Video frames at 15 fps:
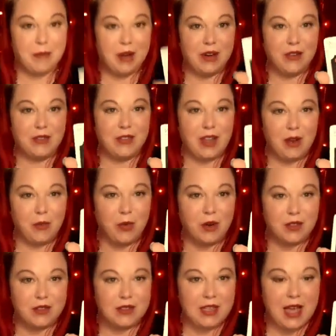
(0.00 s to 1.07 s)
Butterfly
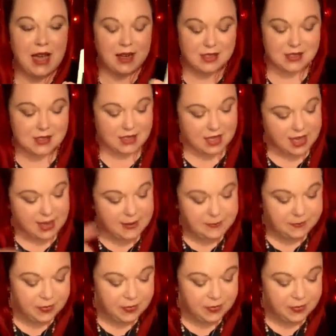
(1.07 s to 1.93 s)
world next, okay?